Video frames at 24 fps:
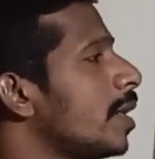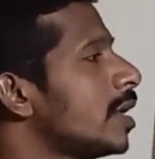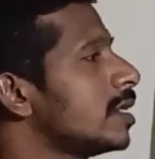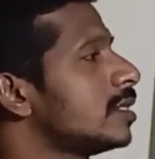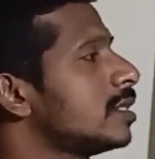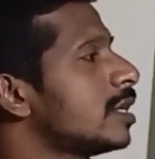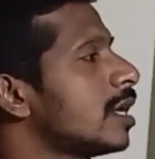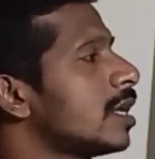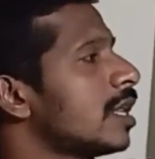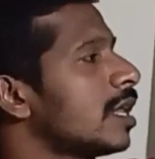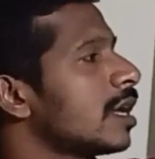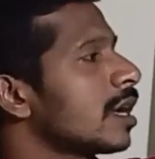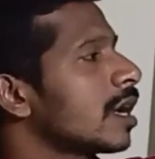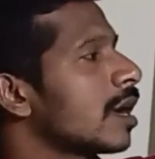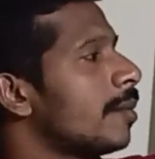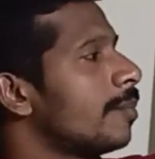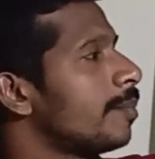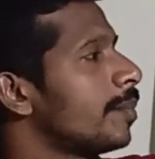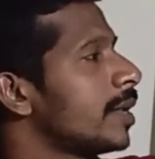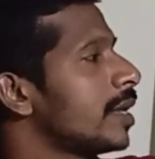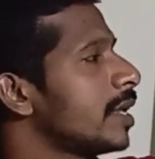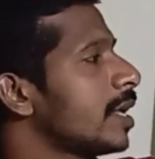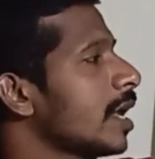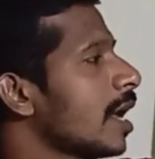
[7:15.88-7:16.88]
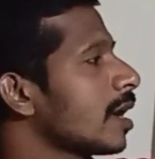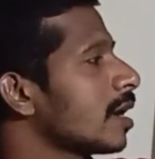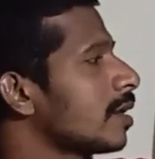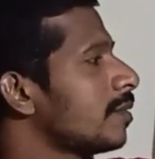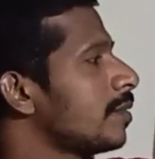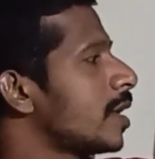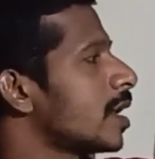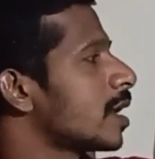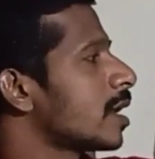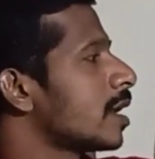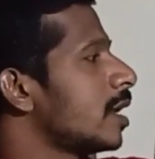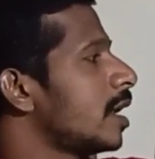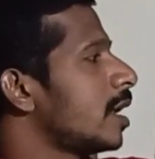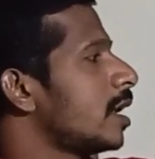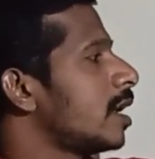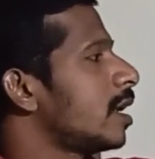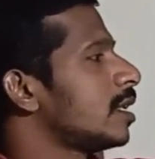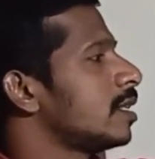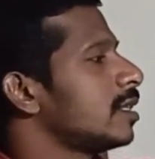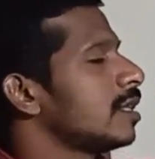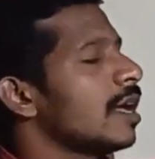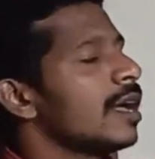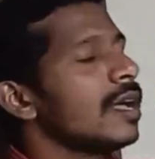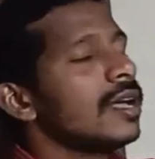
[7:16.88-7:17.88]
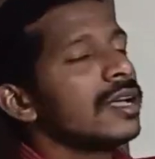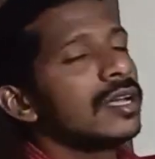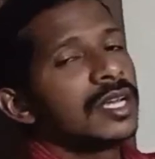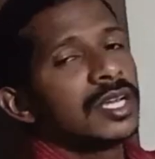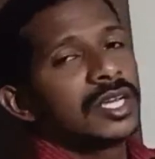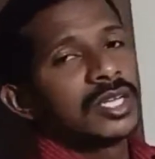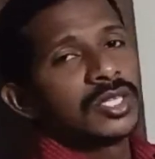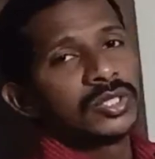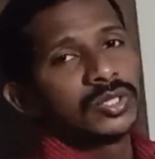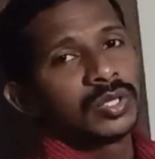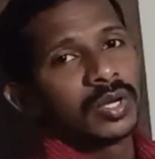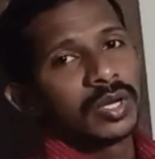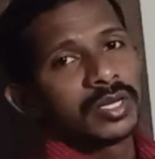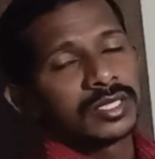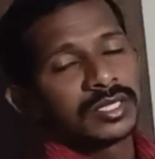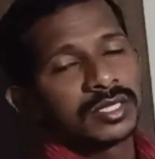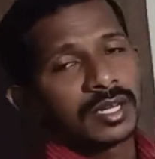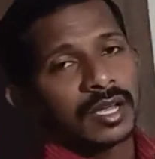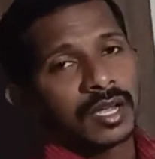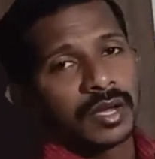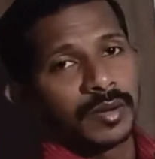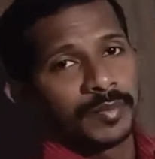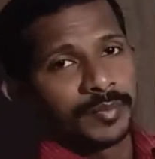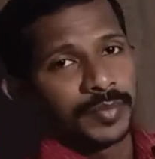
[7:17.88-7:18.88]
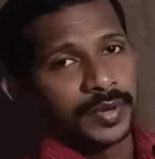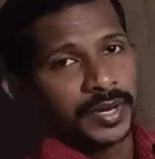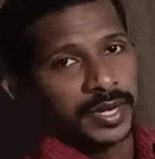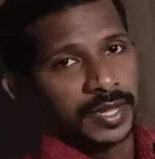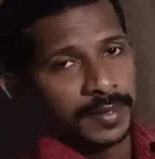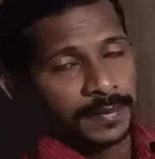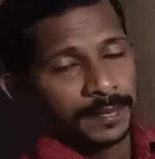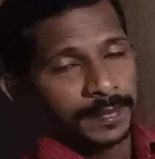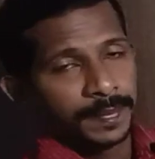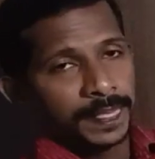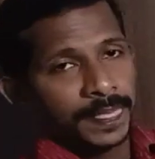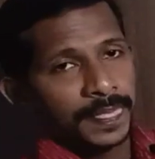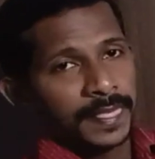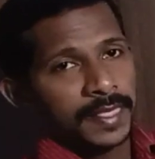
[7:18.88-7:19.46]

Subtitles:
Based on the Company Act, we are creating the joint stock company.